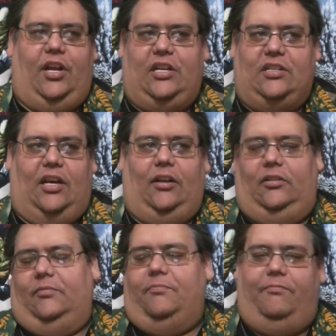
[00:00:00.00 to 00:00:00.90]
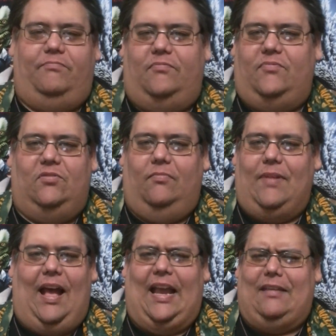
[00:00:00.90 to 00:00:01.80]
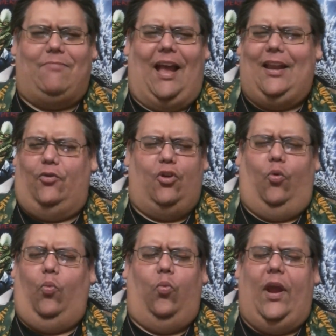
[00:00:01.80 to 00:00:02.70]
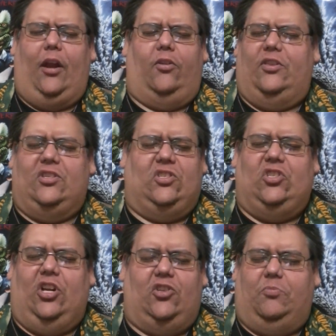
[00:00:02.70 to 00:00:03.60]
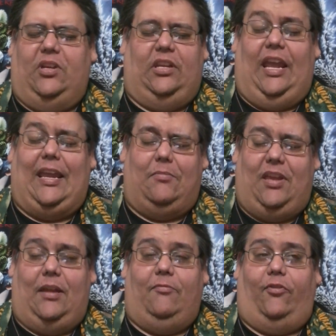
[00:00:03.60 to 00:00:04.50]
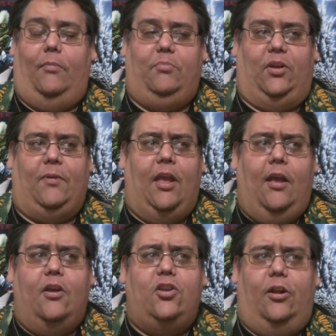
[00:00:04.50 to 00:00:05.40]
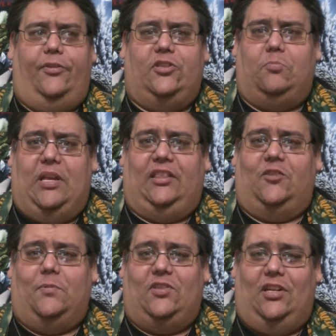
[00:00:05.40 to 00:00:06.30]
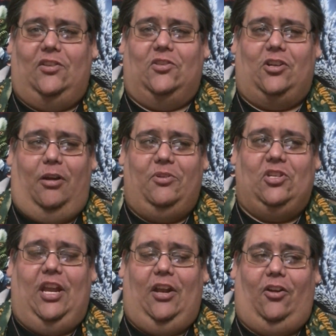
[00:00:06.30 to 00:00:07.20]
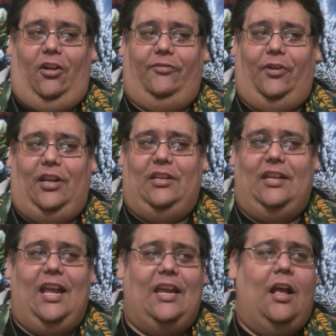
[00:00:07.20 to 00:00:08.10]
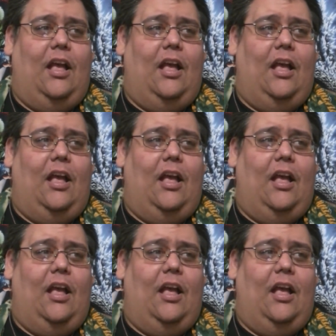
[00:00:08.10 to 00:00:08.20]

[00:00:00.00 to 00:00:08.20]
night, Donald, I don't know where this judgment came from, but, you know, this meat that's been sitting in this garbage can all frickin' day,